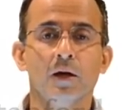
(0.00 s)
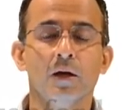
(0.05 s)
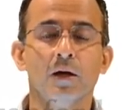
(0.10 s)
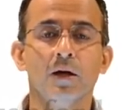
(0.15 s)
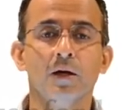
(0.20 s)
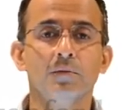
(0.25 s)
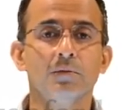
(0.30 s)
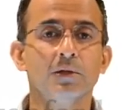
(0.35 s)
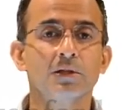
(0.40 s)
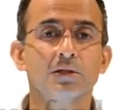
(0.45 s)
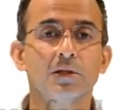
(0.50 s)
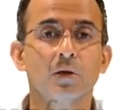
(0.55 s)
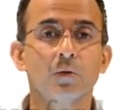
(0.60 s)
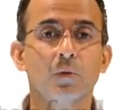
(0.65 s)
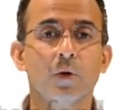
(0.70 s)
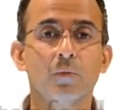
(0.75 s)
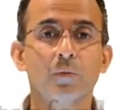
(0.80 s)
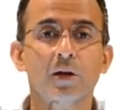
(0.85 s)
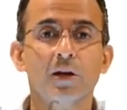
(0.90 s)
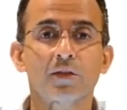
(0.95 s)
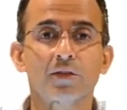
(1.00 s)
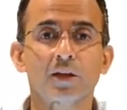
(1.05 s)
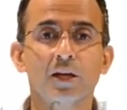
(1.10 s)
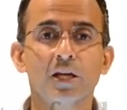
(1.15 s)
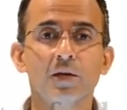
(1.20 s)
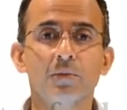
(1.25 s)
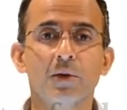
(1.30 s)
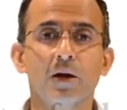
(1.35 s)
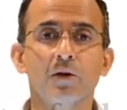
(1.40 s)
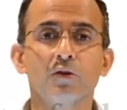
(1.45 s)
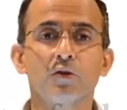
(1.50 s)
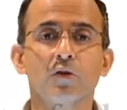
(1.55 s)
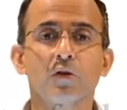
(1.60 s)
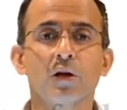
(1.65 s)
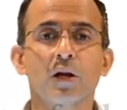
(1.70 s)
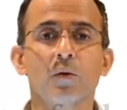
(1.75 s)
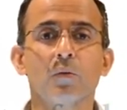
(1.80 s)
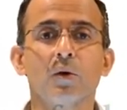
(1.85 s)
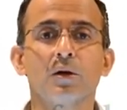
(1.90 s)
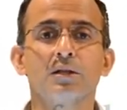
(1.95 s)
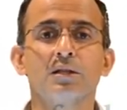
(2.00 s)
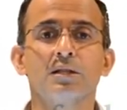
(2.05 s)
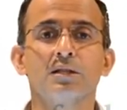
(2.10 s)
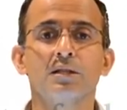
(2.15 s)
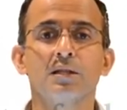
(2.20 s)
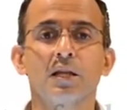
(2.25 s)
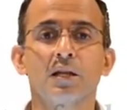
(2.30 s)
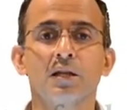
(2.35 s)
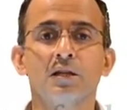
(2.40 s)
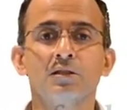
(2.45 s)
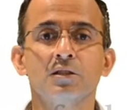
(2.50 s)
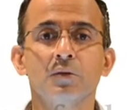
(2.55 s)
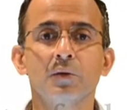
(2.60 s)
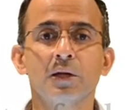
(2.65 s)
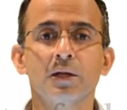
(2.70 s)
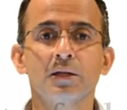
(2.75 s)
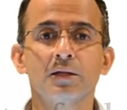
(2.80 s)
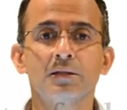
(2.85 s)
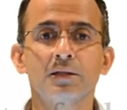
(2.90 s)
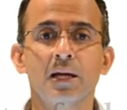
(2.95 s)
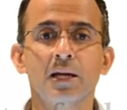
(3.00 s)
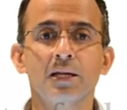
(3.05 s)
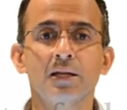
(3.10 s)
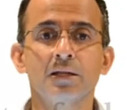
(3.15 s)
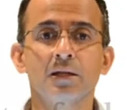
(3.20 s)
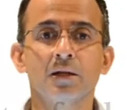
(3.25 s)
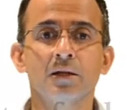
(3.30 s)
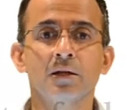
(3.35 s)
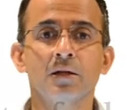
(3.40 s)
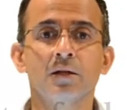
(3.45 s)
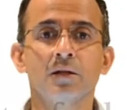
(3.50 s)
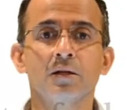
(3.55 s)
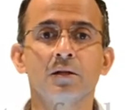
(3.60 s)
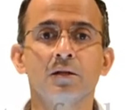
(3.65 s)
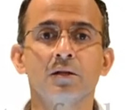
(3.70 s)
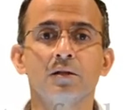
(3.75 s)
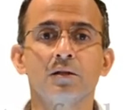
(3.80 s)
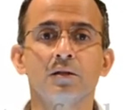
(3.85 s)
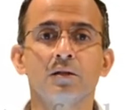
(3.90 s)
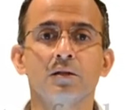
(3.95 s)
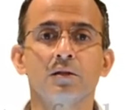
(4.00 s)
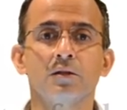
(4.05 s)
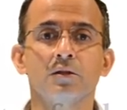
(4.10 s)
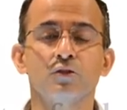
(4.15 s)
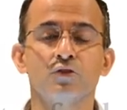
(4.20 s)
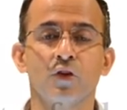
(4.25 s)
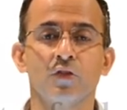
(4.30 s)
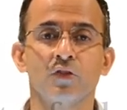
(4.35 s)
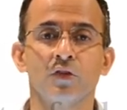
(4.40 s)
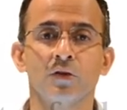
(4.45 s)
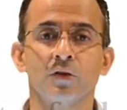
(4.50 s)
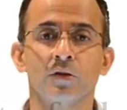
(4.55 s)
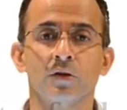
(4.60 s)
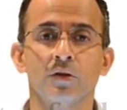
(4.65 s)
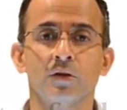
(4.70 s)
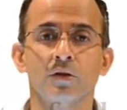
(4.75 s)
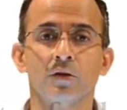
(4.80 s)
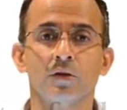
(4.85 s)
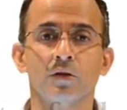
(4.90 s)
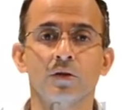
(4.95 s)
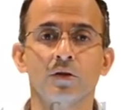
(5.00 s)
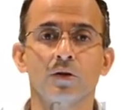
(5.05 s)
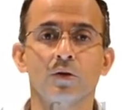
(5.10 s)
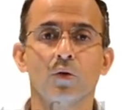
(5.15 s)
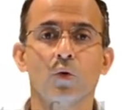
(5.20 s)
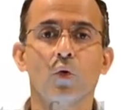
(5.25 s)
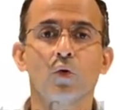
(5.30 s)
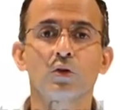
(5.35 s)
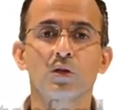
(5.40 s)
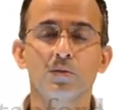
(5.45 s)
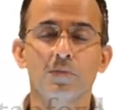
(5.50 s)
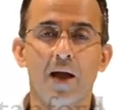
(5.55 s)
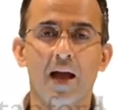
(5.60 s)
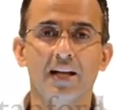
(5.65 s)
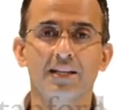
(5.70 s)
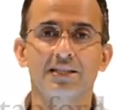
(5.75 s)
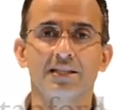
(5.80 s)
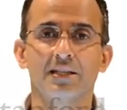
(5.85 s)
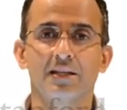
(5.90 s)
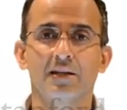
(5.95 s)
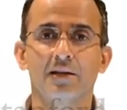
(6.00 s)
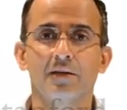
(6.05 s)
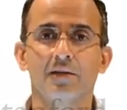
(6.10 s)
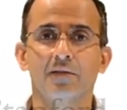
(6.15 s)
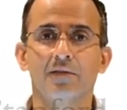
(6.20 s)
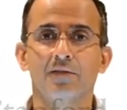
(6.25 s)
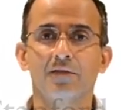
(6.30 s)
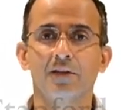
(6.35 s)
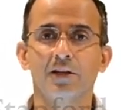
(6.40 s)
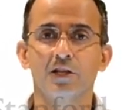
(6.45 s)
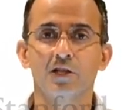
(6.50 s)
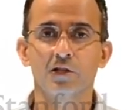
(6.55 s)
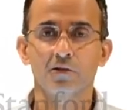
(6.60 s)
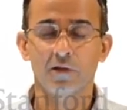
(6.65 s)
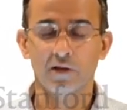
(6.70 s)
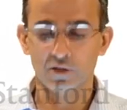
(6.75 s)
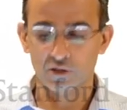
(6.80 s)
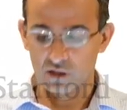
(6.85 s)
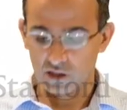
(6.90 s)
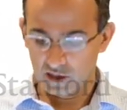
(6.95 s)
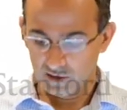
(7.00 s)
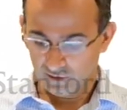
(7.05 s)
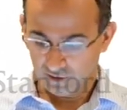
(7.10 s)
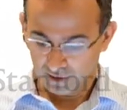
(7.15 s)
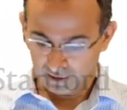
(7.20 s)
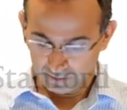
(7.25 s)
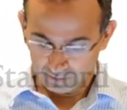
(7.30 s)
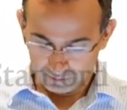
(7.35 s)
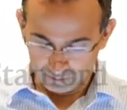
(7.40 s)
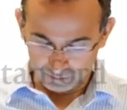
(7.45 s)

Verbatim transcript: Um, and so one way to think about neural networks is that they're doing data-driven, automatic feature engineering.